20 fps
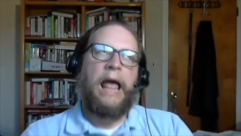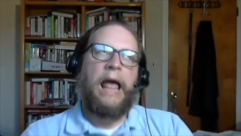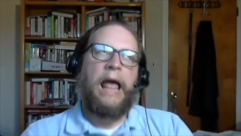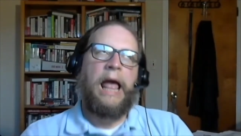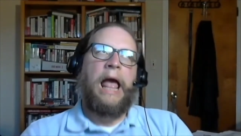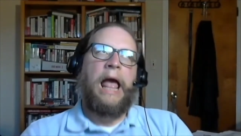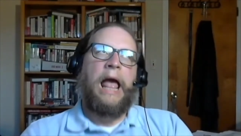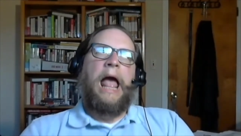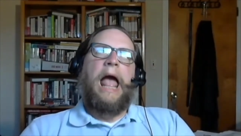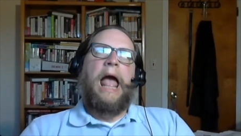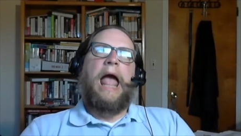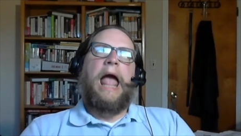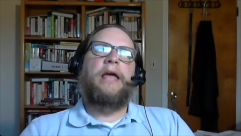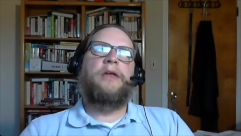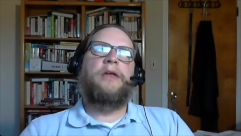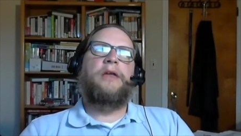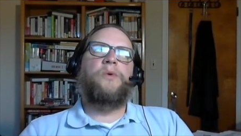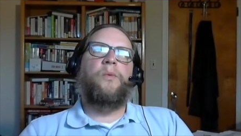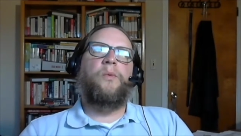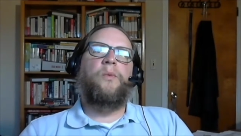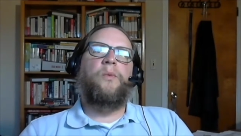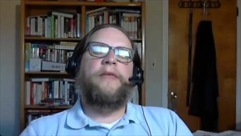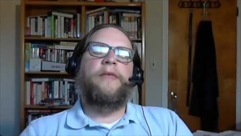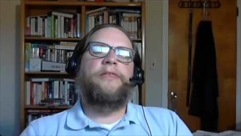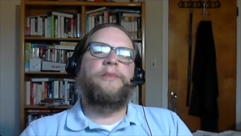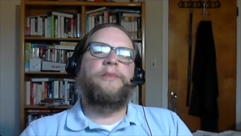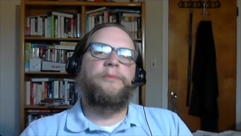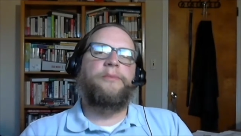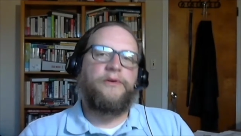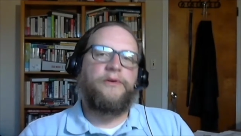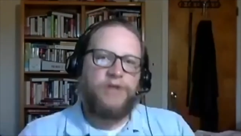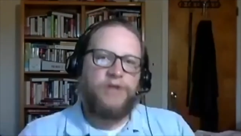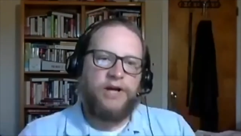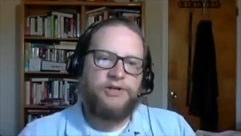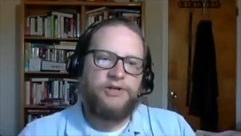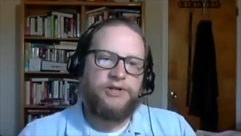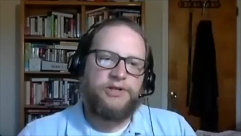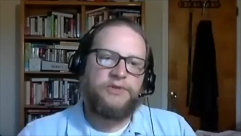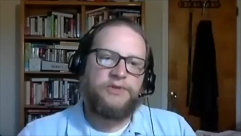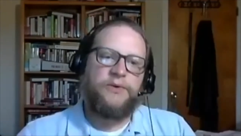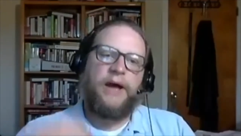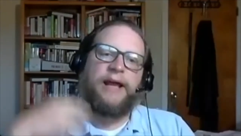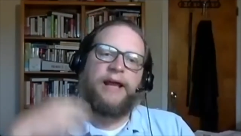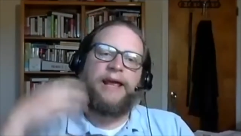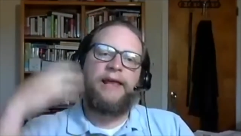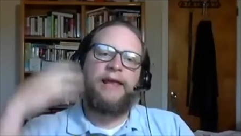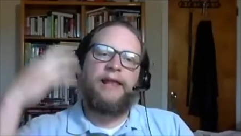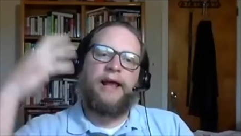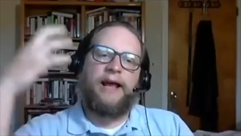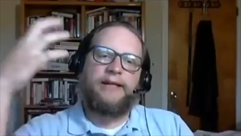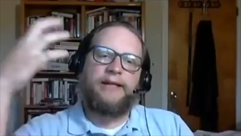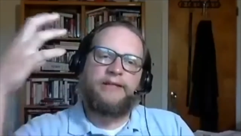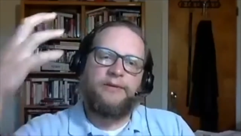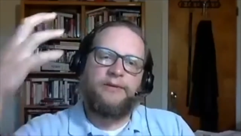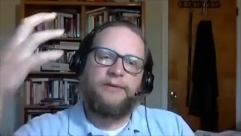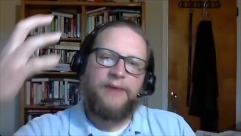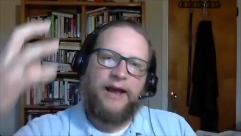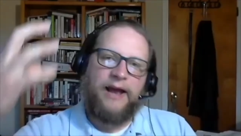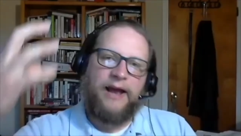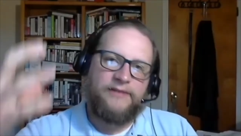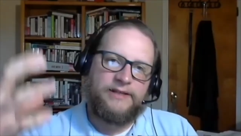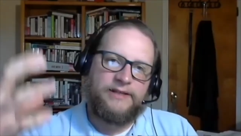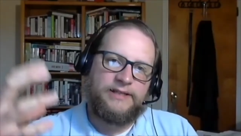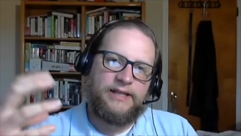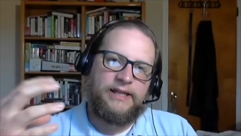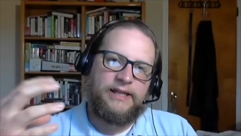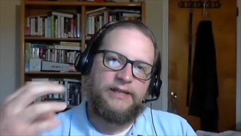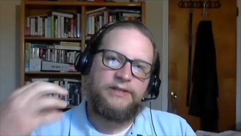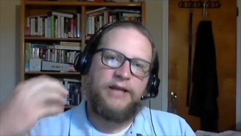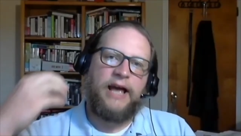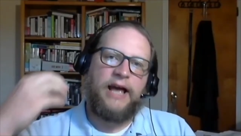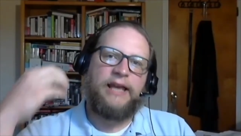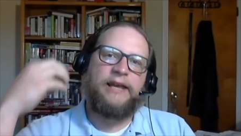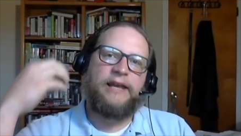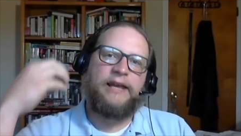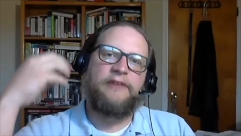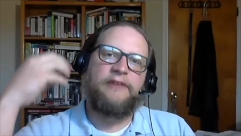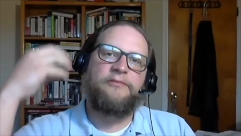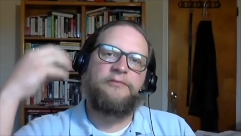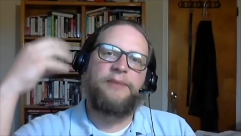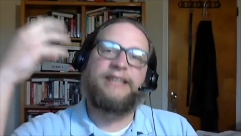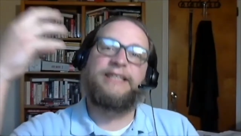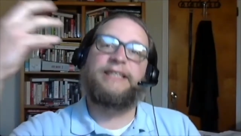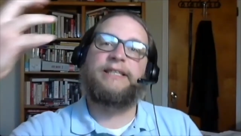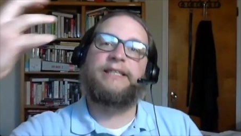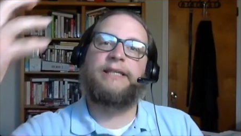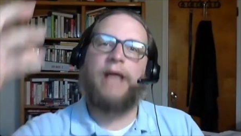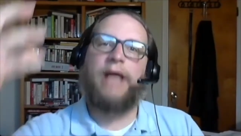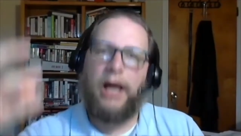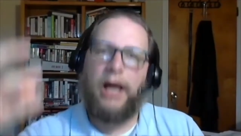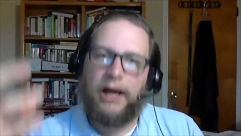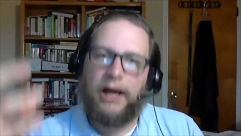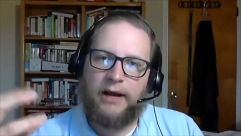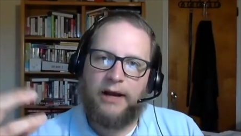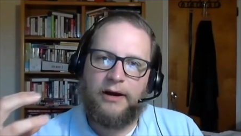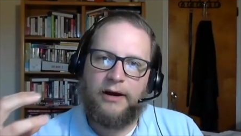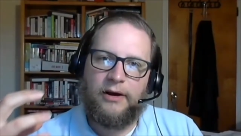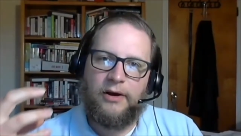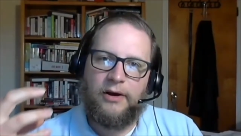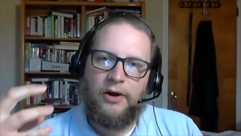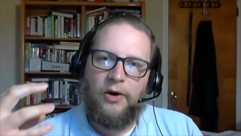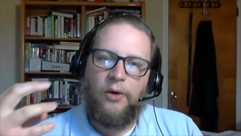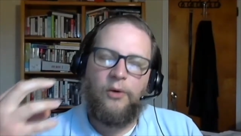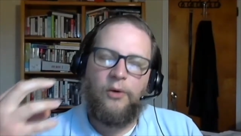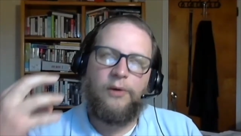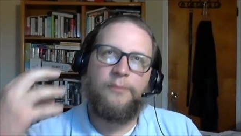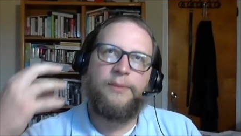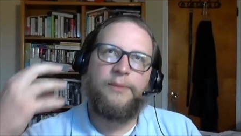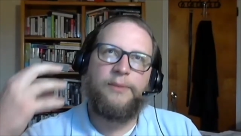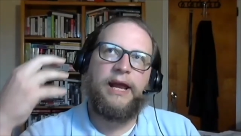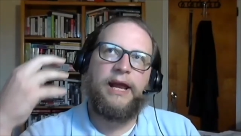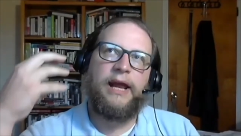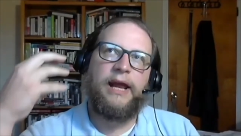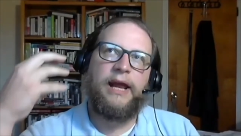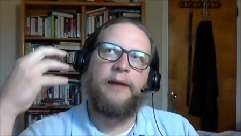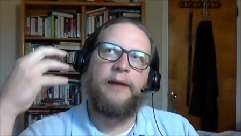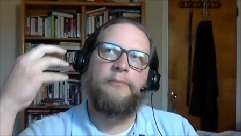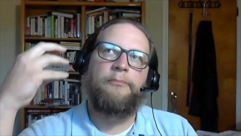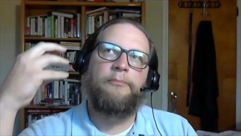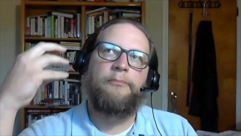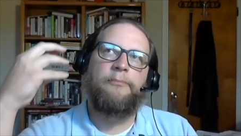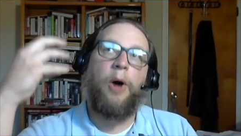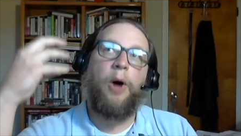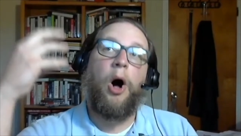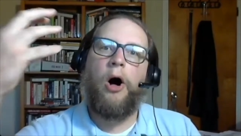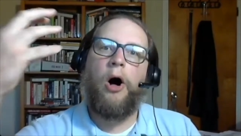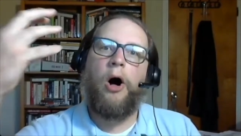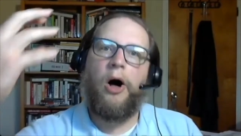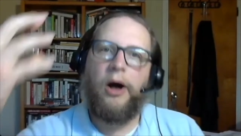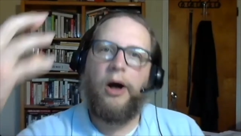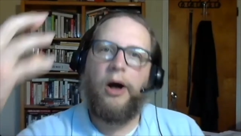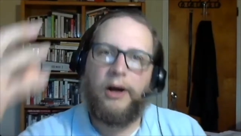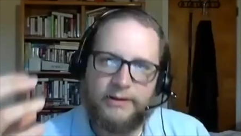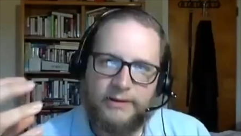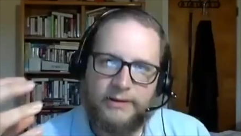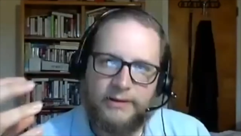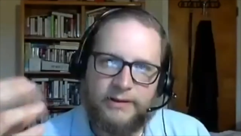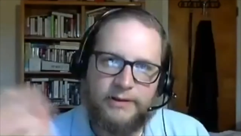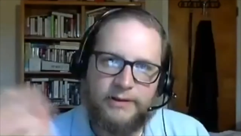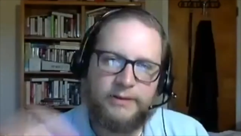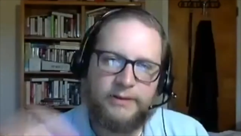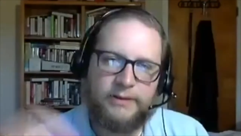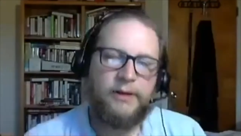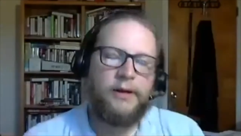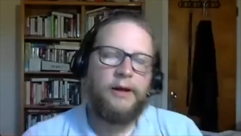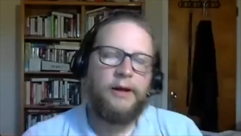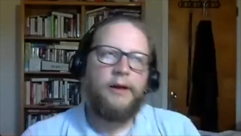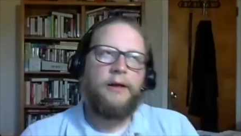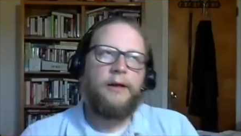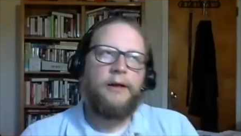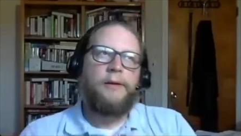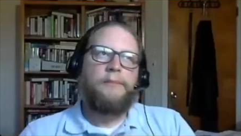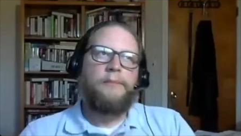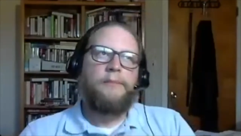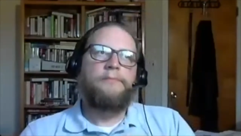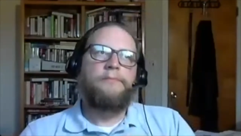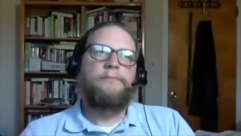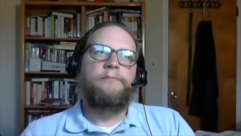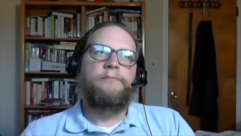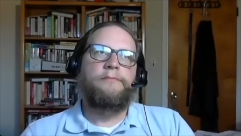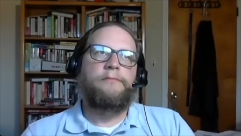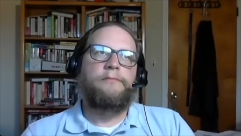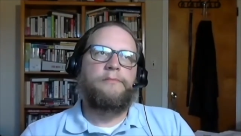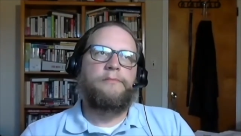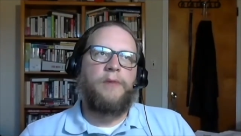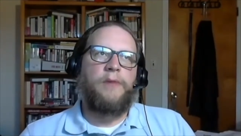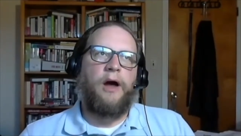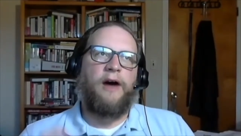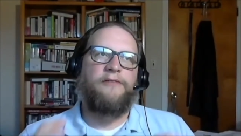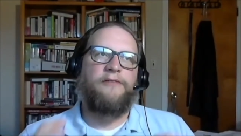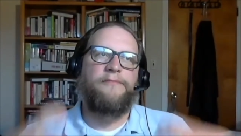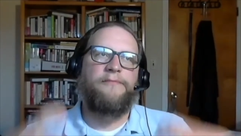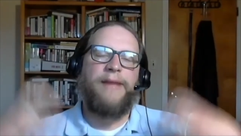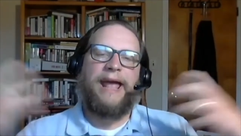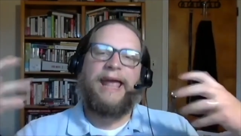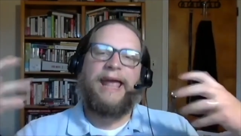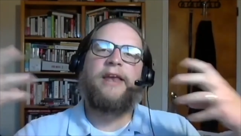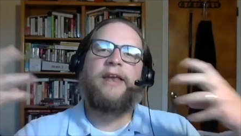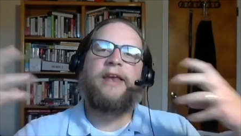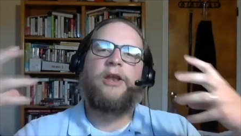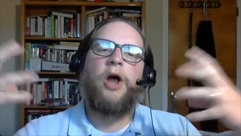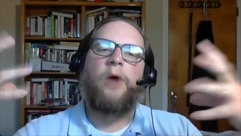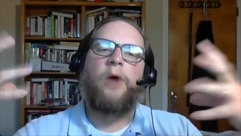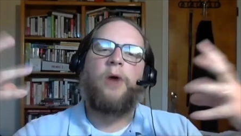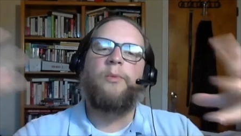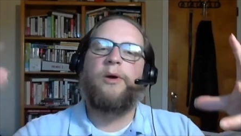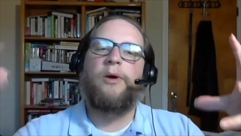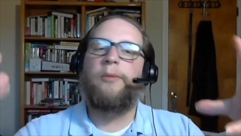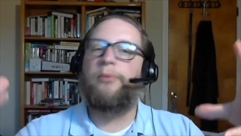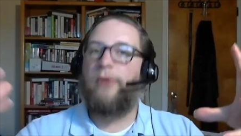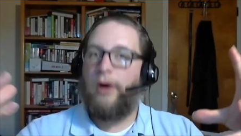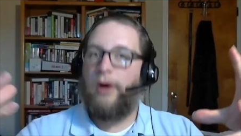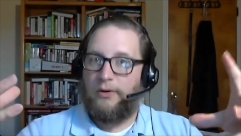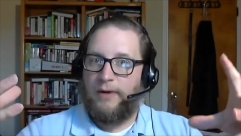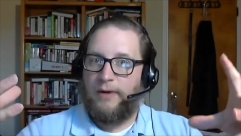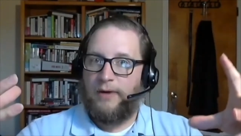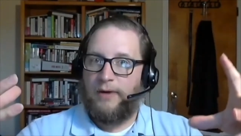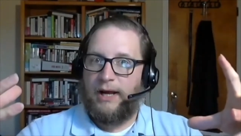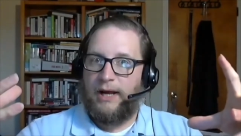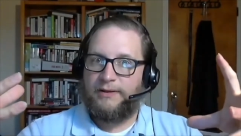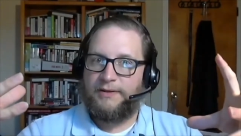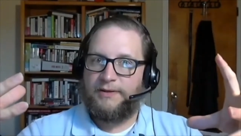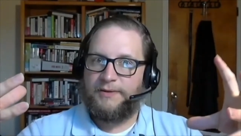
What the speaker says: And with the book of Judges, again, like I said, we have this idea of being stuck or being paused, of making no real progress.